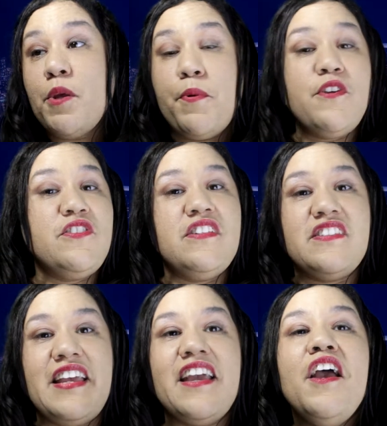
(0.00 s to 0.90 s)
the person
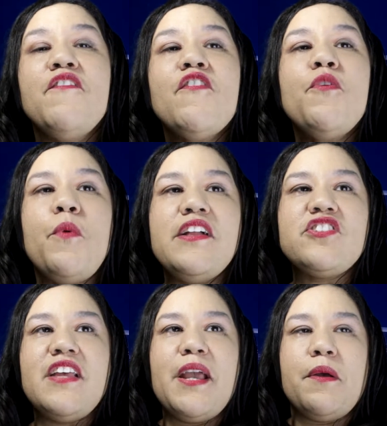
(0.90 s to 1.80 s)
is like, you ever
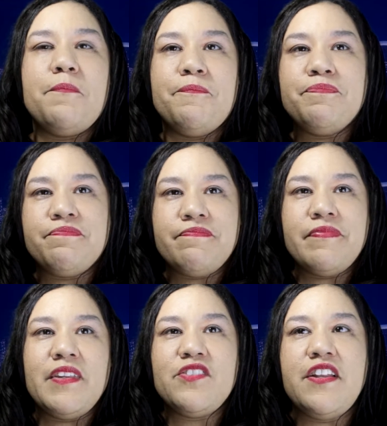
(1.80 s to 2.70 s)
watch, like,
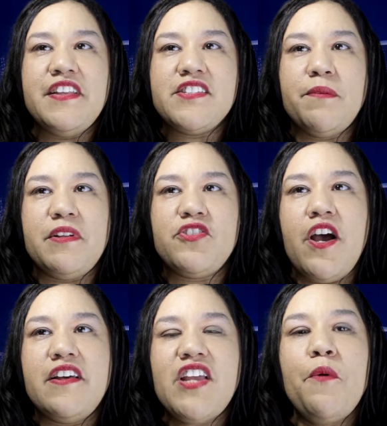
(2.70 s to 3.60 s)
I'm trying to think of something
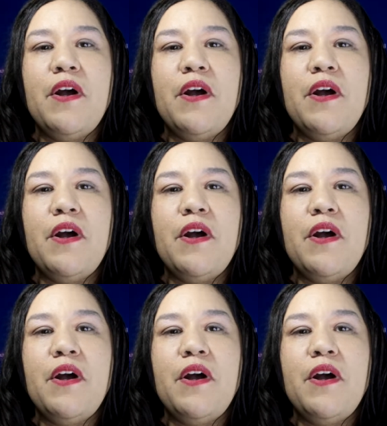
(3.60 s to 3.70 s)
childish.